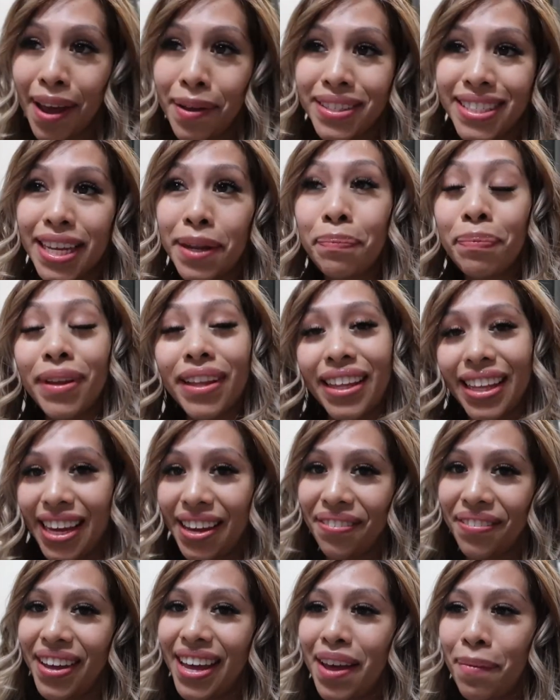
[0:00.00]
I did
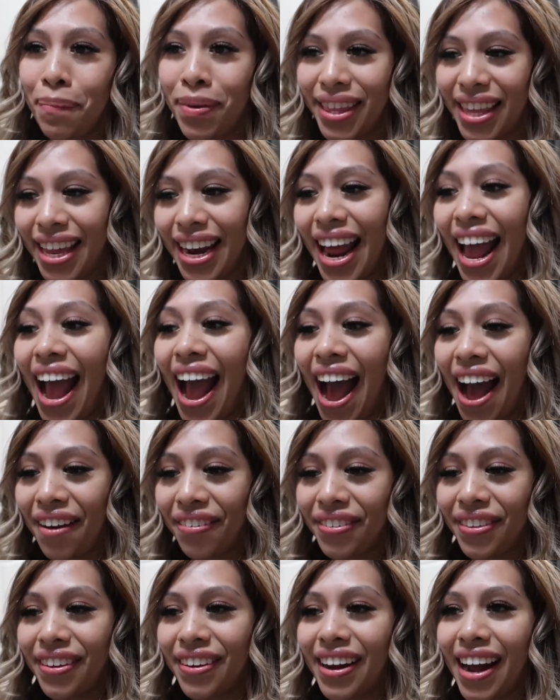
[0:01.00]
believe it, but then
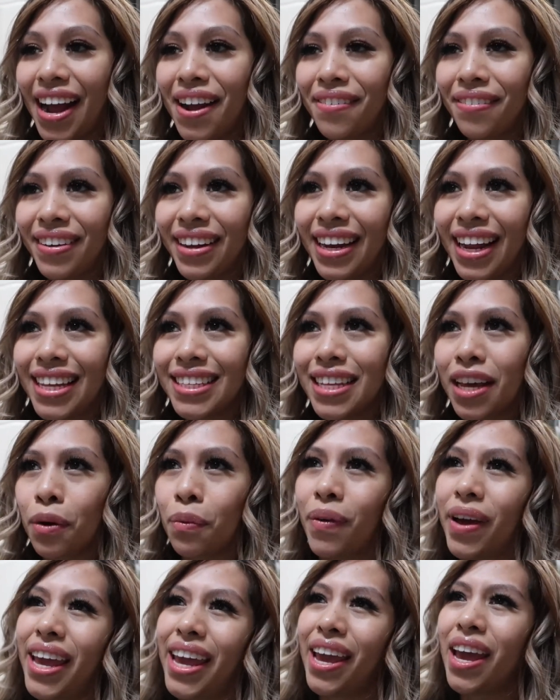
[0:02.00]
after I realized, like,
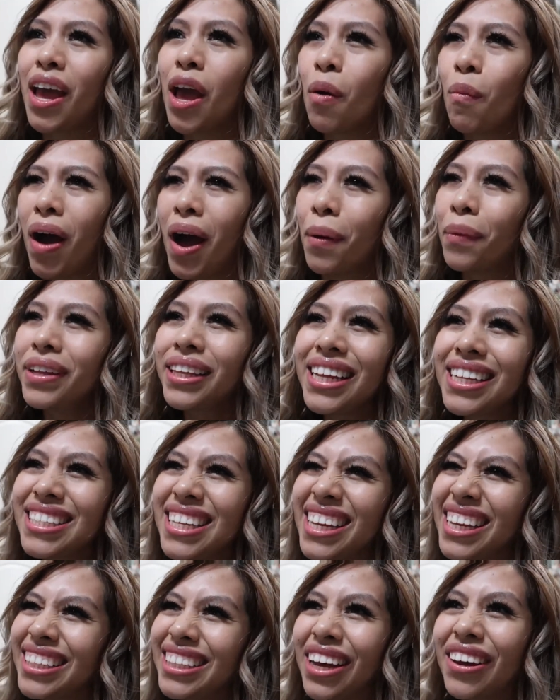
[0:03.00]
wait, why would they
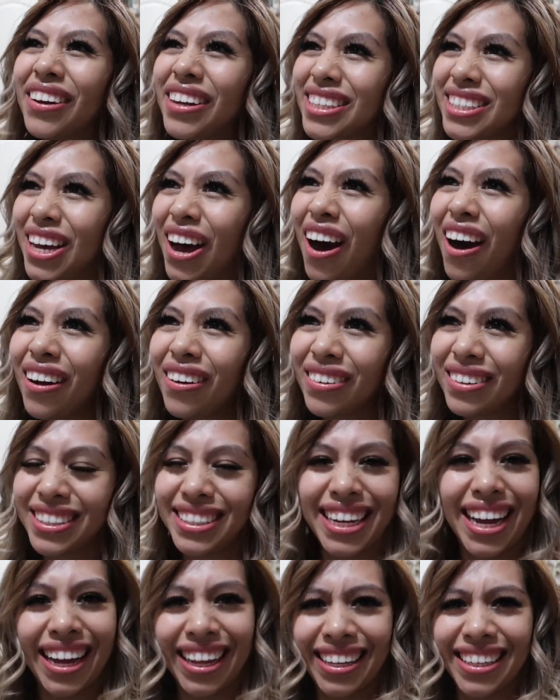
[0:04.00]
take down the taco
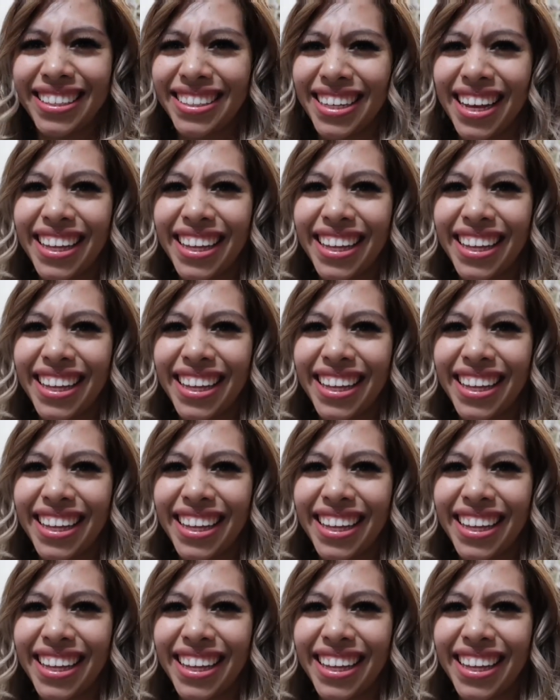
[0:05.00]
challenge?